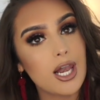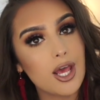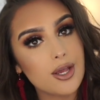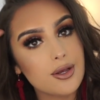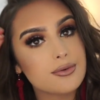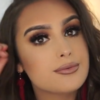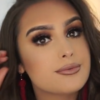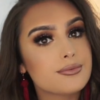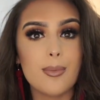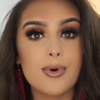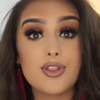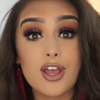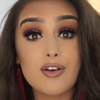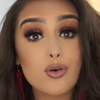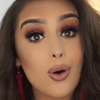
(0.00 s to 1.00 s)
Hello. Um,
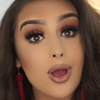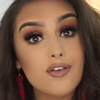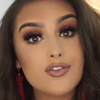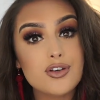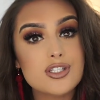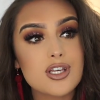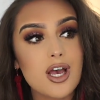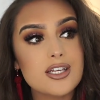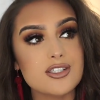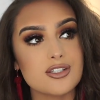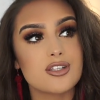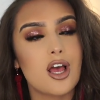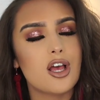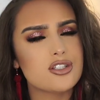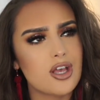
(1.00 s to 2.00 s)
and they have quite a few
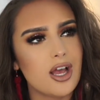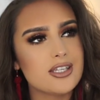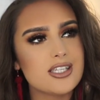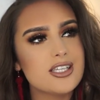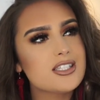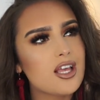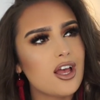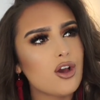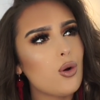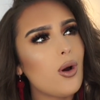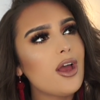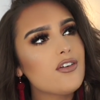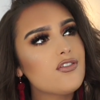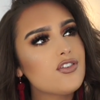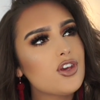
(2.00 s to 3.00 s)
sizes, uh, sizes,
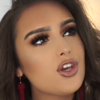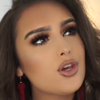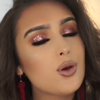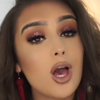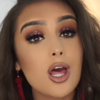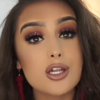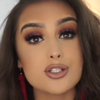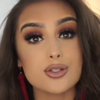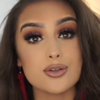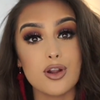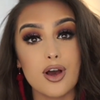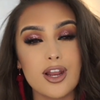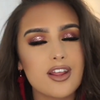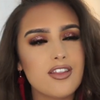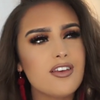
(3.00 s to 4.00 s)
quite a few colours
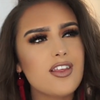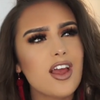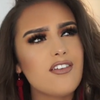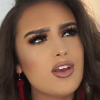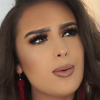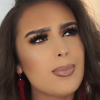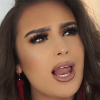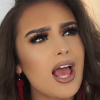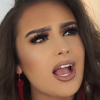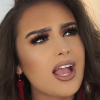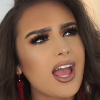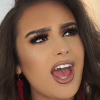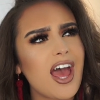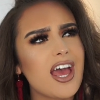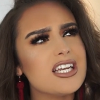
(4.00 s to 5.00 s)
online. I think they have it in
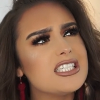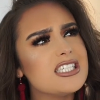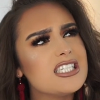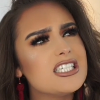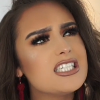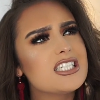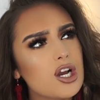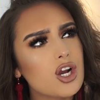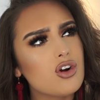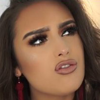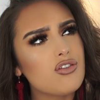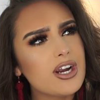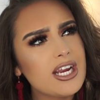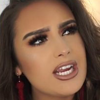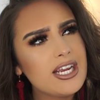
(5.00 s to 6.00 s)
black and
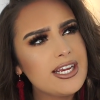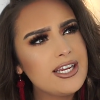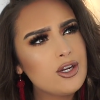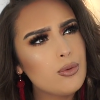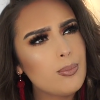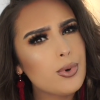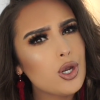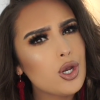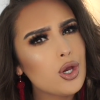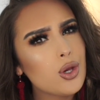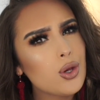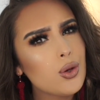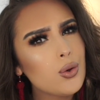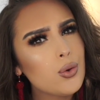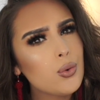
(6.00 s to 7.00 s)
green or
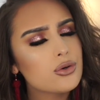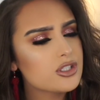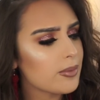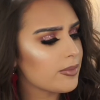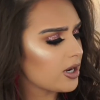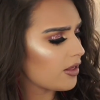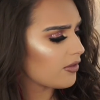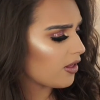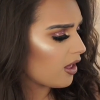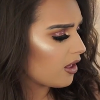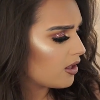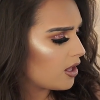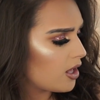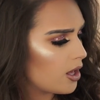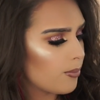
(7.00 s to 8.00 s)
blue or something like that.
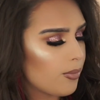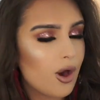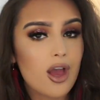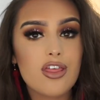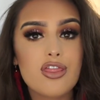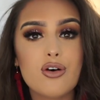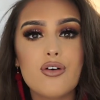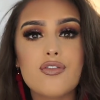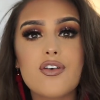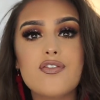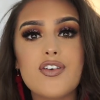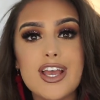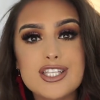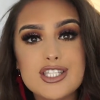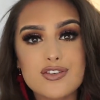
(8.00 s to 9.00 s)
But I thought for
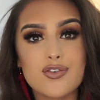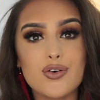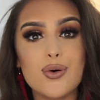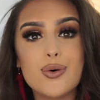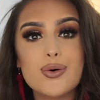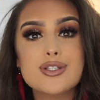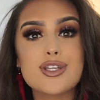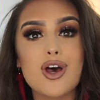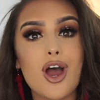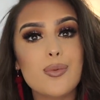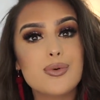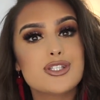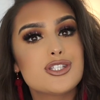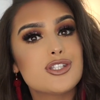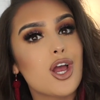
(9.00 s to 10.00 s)
festivals, I
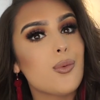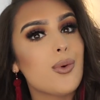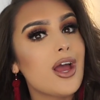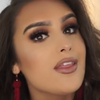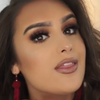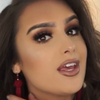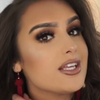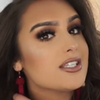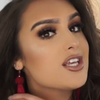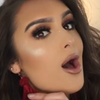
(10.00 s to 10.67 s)
would so wear this.